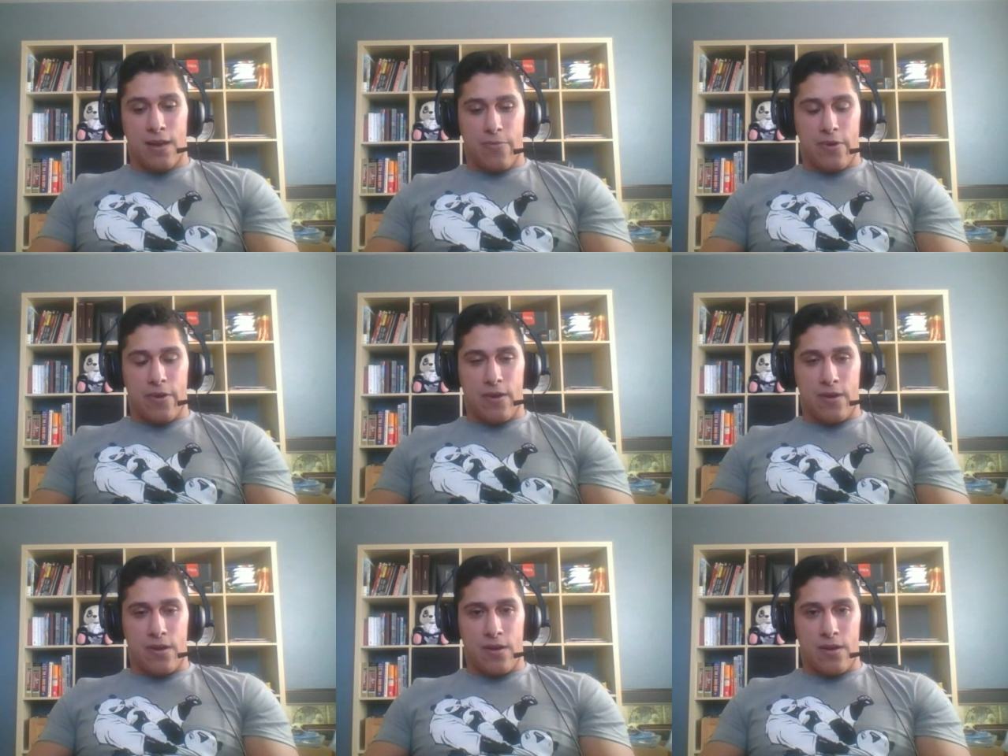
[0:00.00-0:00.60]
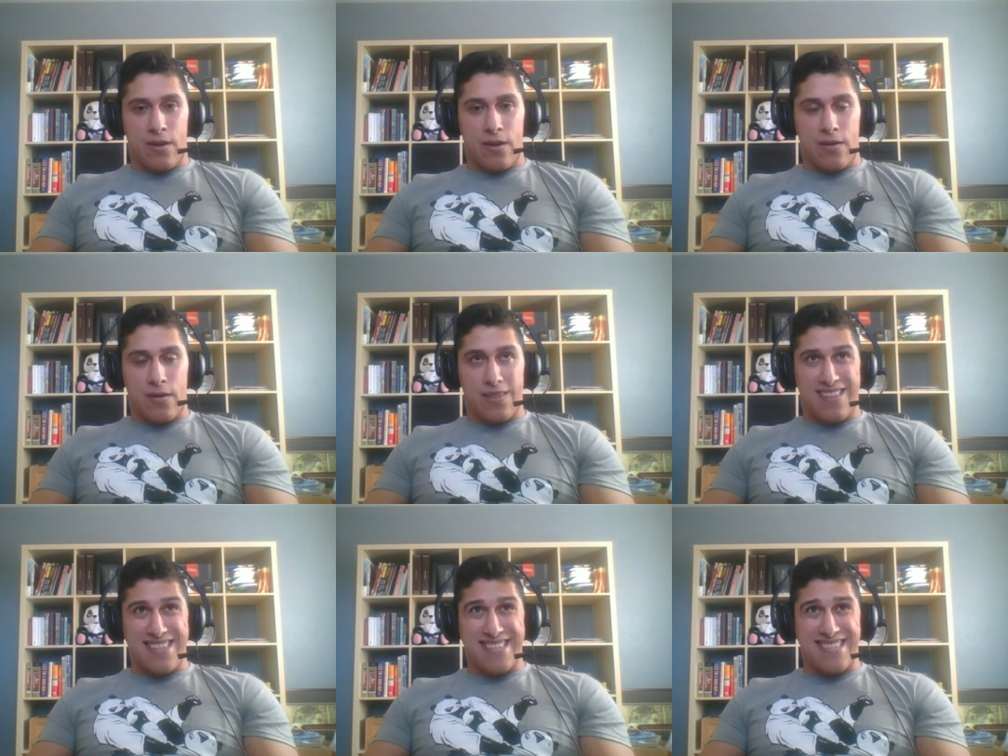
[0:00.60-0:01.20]

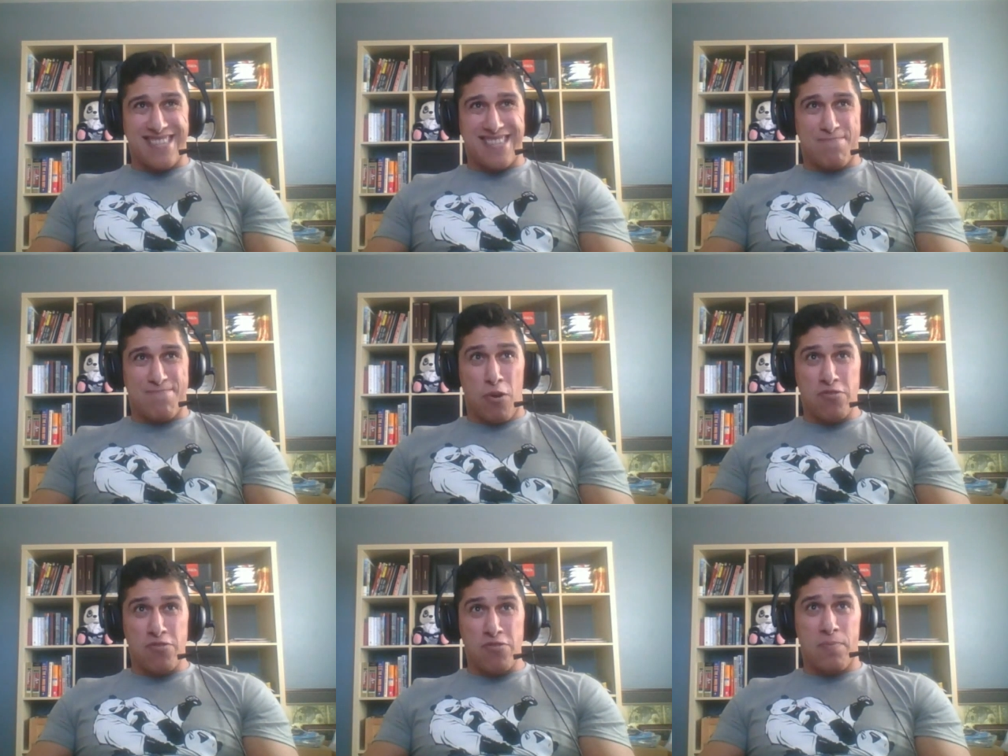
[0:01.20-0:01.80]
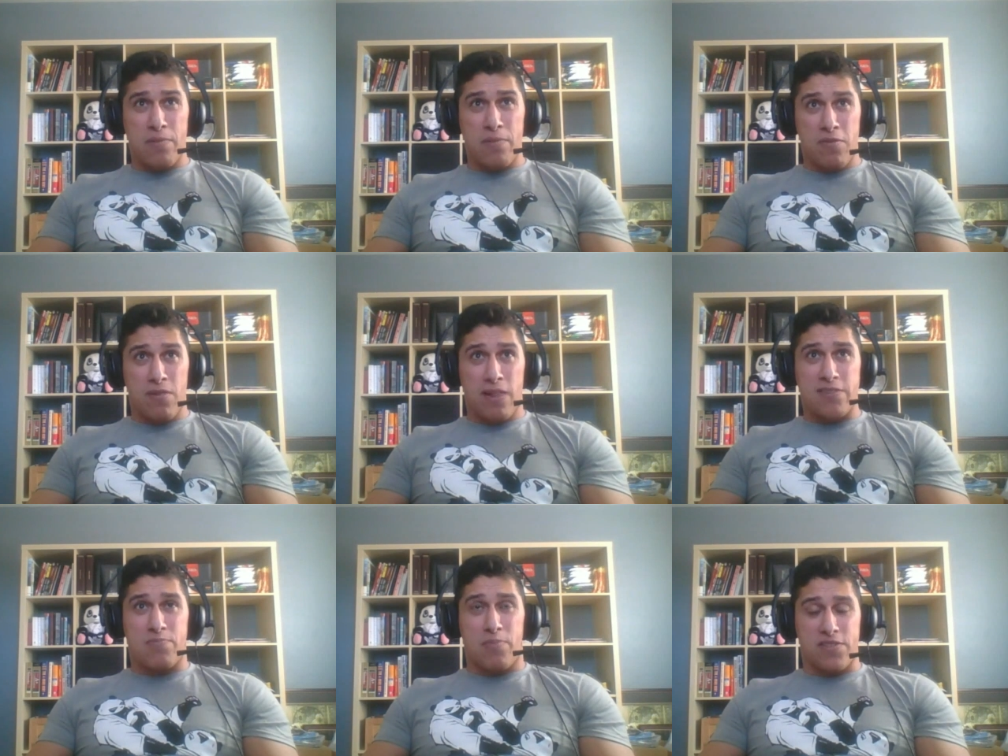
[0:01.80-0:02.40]
We Most of the
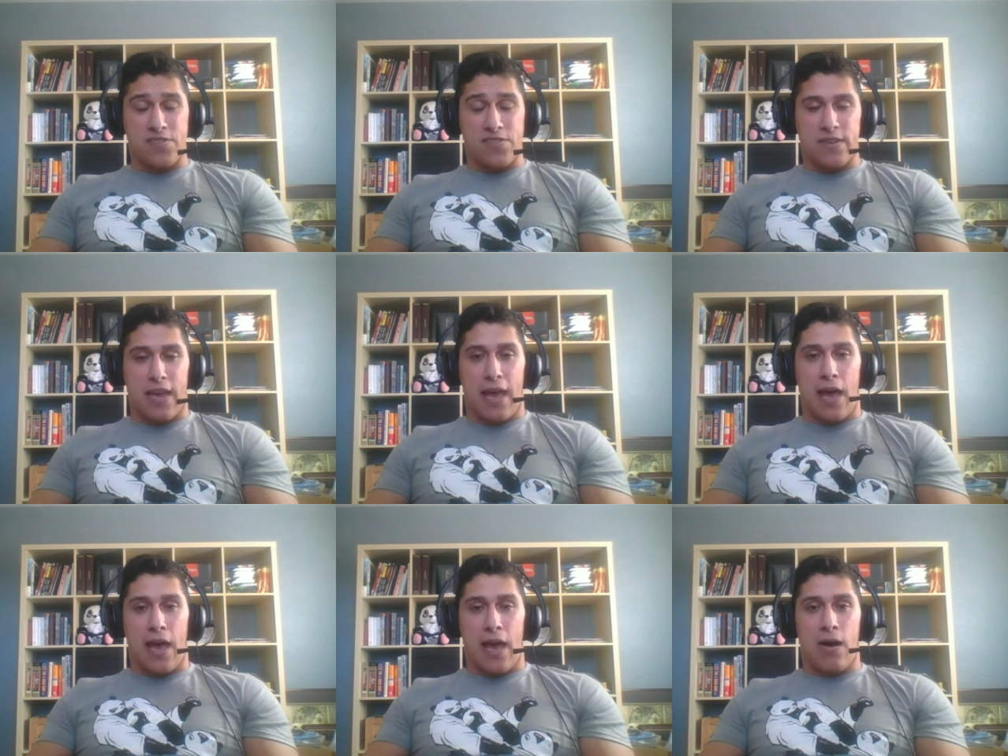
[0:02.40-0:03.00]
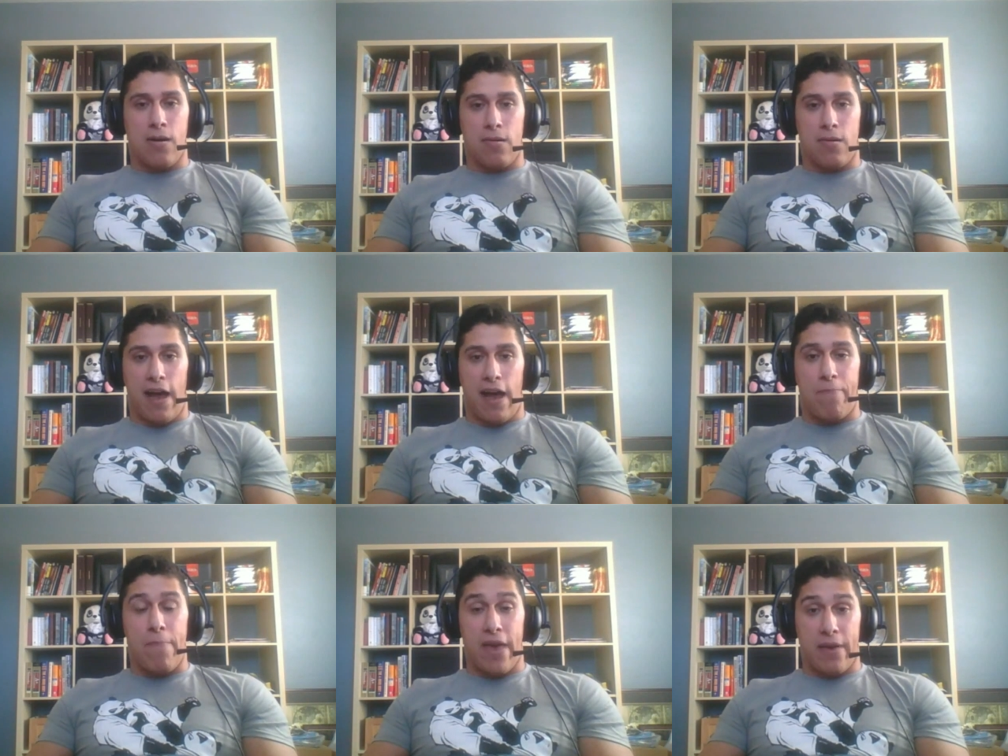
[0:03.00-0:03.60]
people I sponsor now
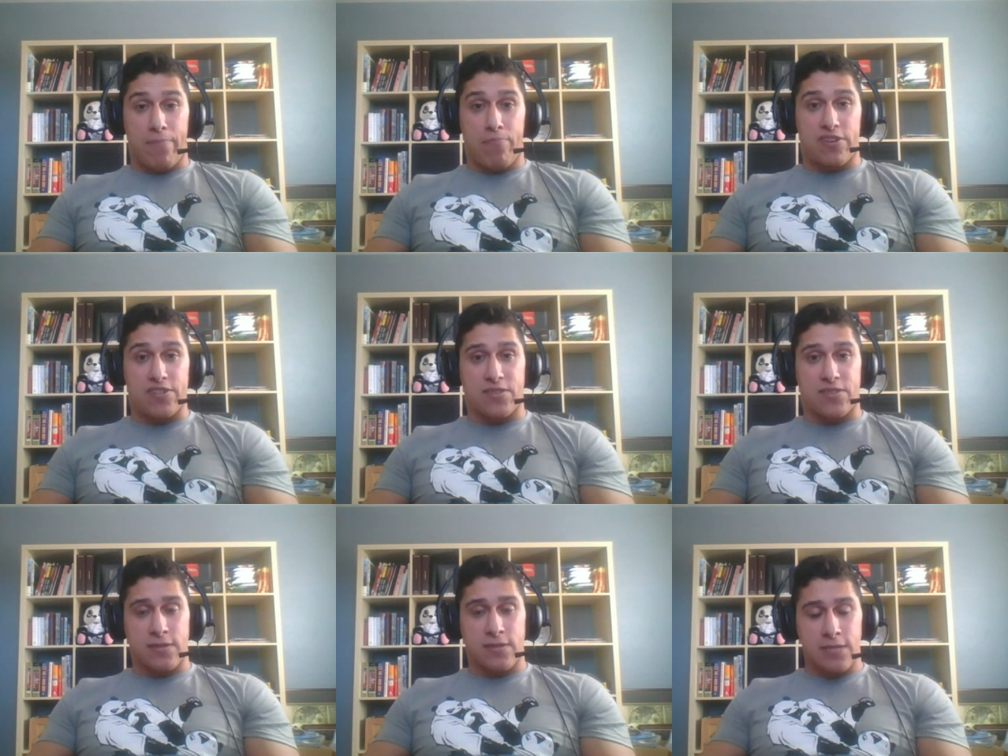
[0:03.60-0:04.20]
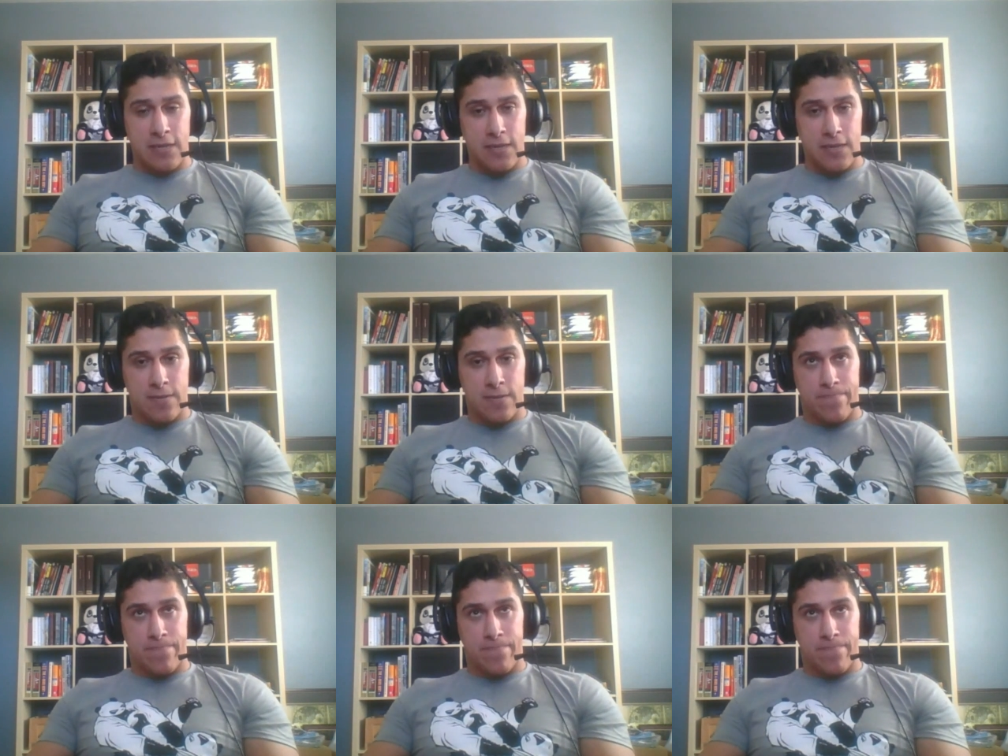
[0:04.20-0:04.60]
I've met personally.